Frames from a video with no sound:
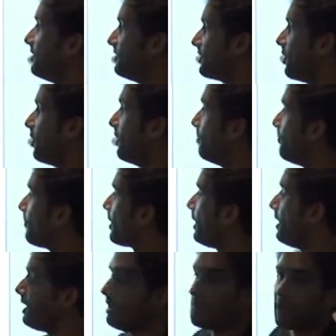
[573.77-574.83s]
and so on.
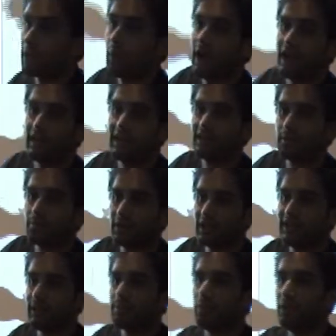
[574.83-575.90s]
By the way, these are pretty
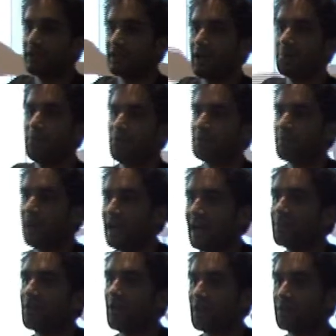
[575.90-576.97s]
simple examples, but I
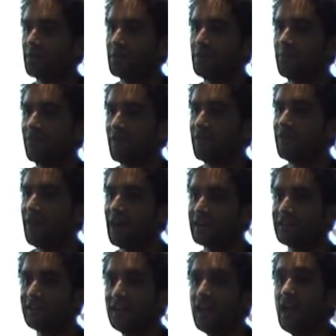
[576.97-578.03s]
am going through them very
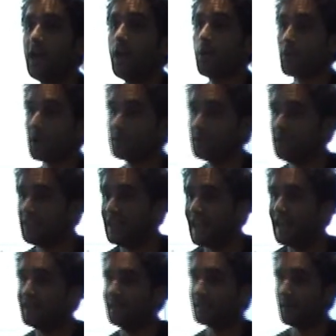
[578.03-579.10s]
fast. What I'll do at the
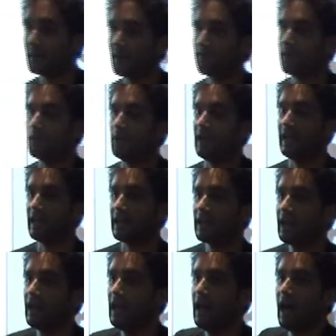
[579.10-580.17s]
end is I'll give you a
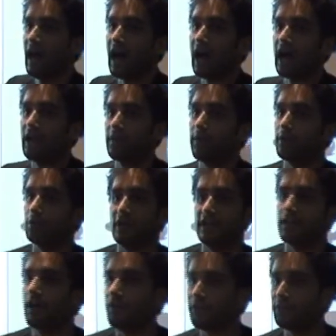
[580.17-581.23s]
link that will
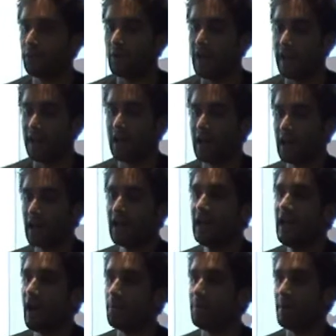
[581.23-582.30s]
link off to a
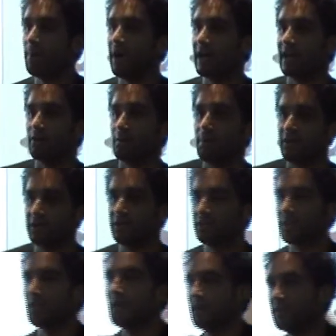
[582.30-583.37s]
Bitbucket
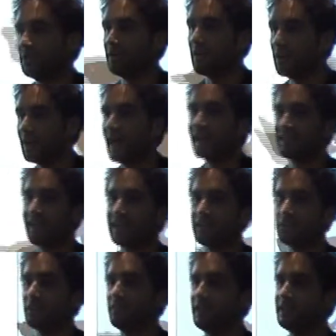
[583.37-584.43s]
repository where you can go and
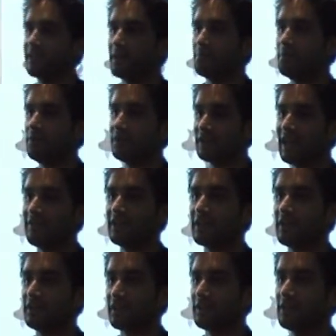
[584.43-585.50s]
access all of these samples and have a
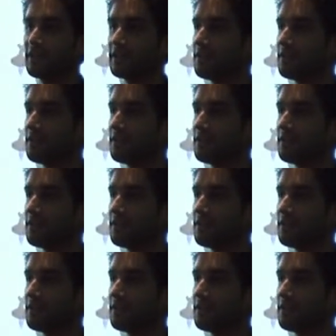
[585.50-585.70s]
closer look at